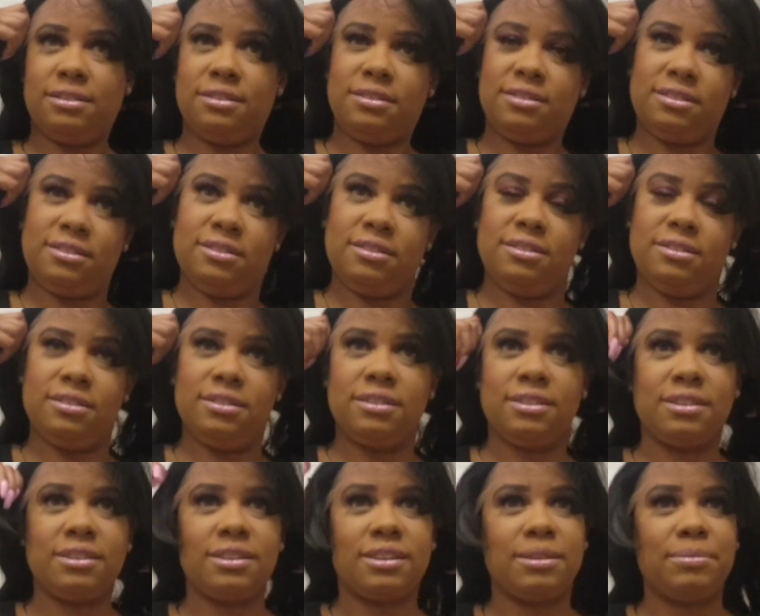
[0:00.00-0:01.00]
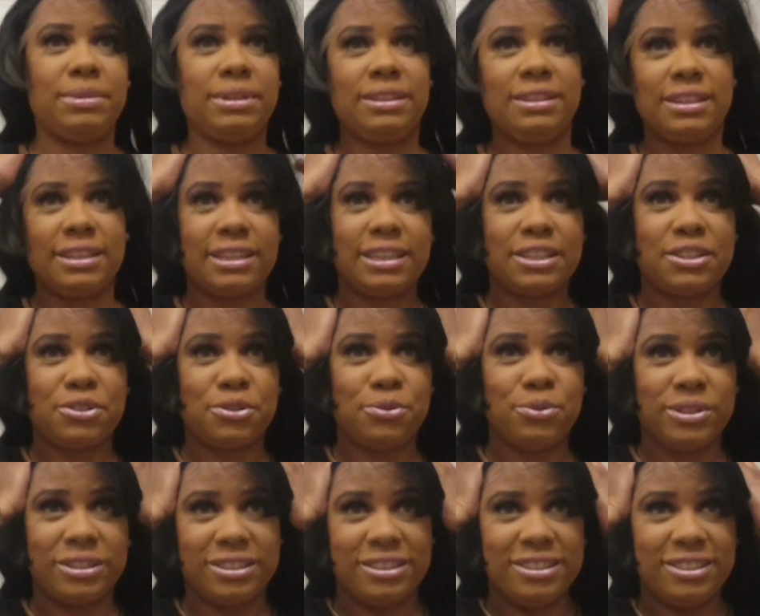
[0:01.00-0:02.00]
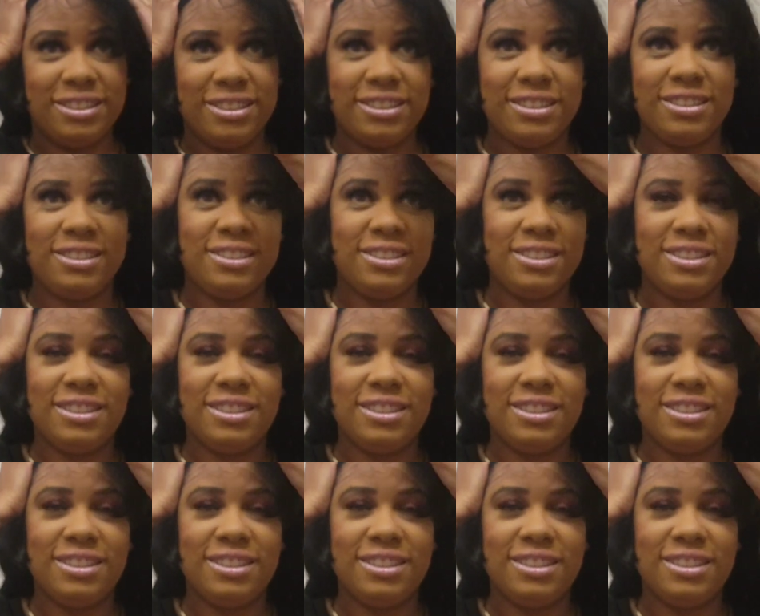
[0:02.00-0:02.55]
I mean, I guess you could.